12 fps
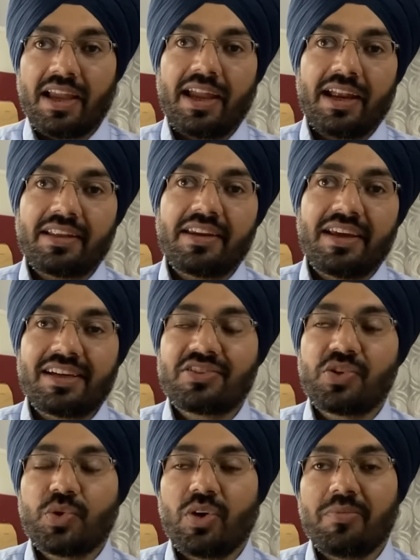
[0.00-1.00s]
And the next
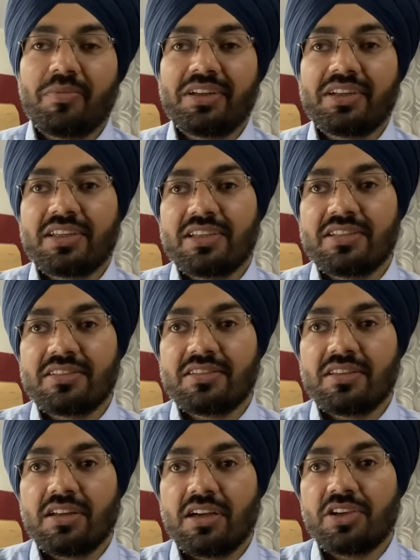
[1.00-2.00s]
requirement is
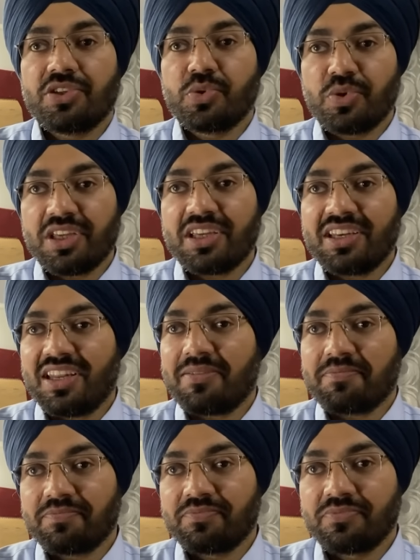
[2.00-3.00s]
a unique
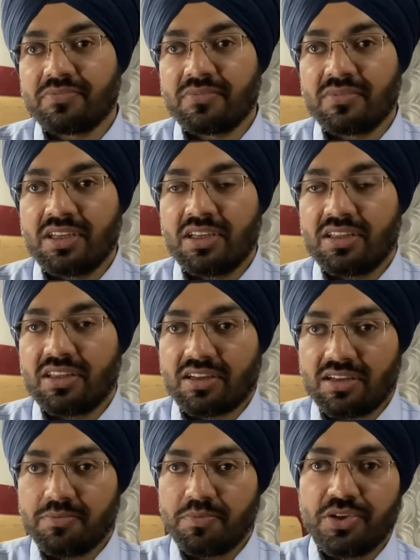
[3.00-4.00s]
name. The
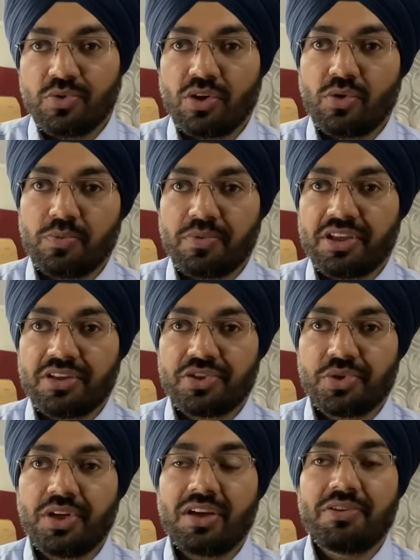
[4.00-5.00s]
company you are opening
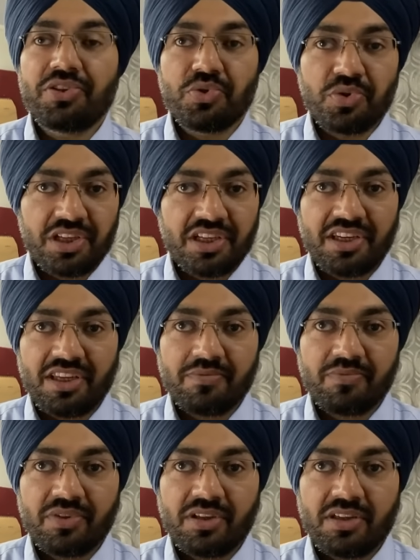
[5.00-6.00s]
should have a unique
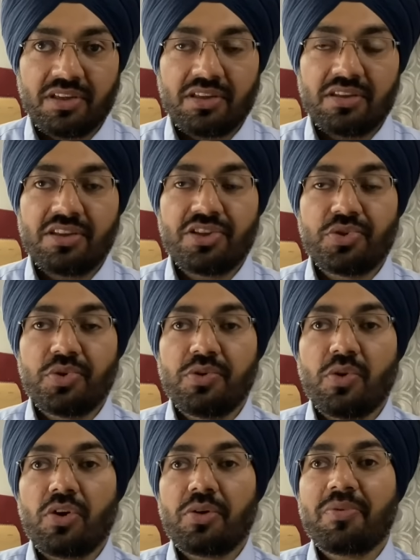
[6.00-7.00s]
name. There should
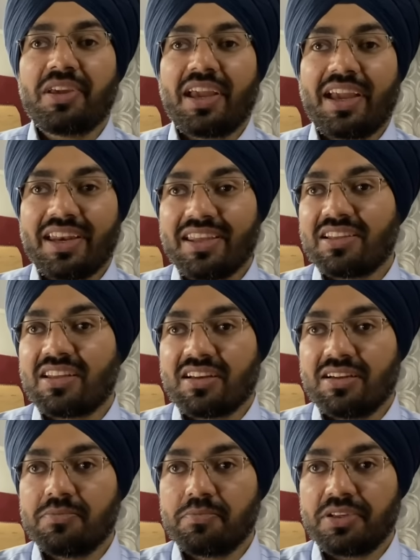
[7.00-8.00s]
not be any other
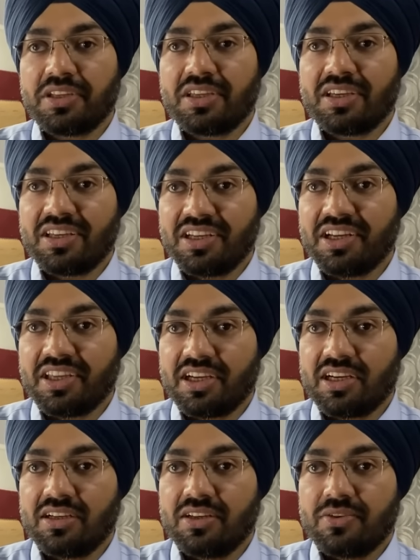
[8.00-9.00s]
company in
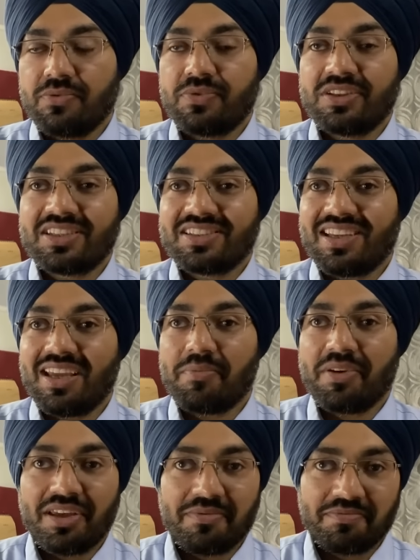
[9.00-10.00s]
India with the
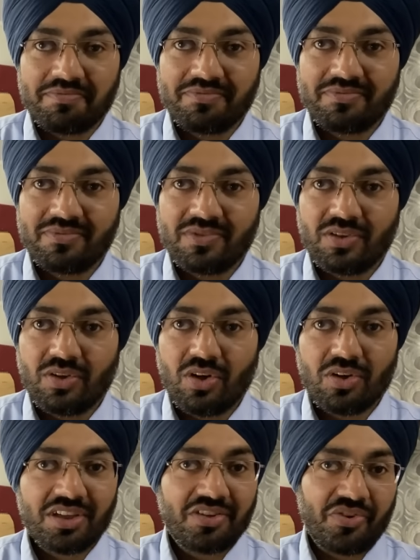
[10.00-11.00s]
same name
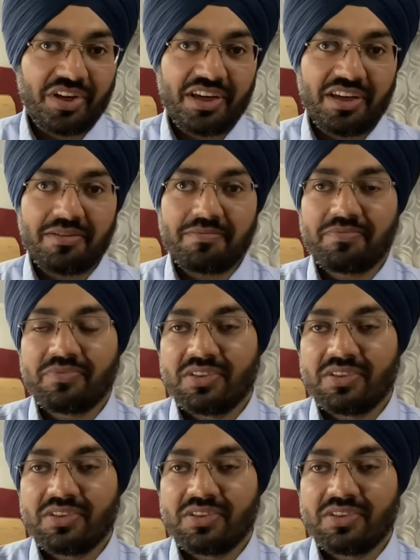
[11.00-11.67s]
or the trade name.